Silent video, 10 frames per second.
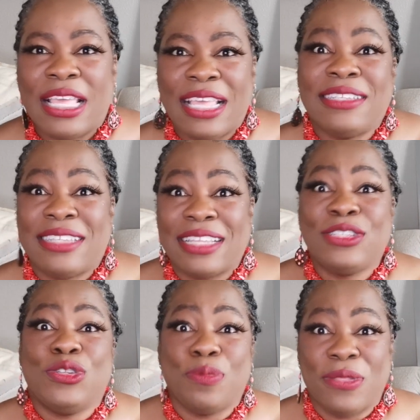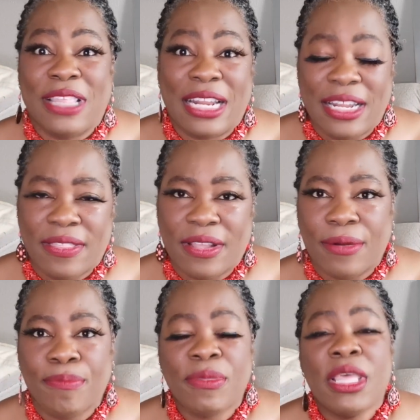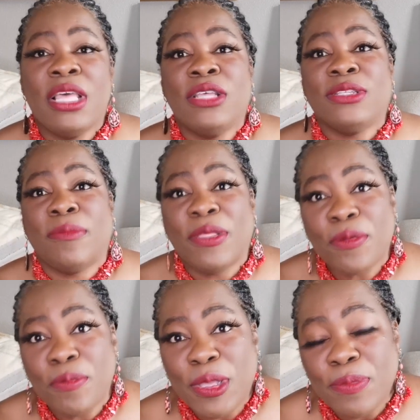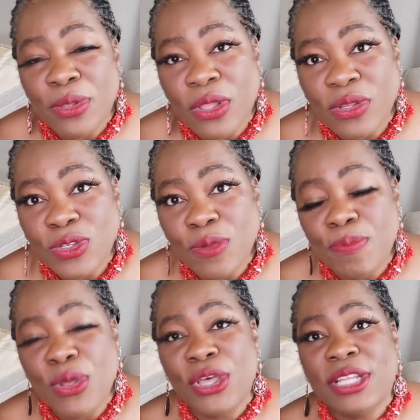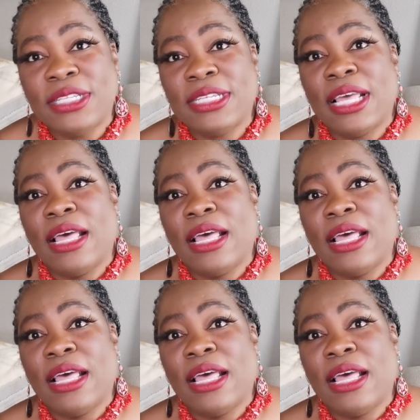insects to put that in there. Some other people also put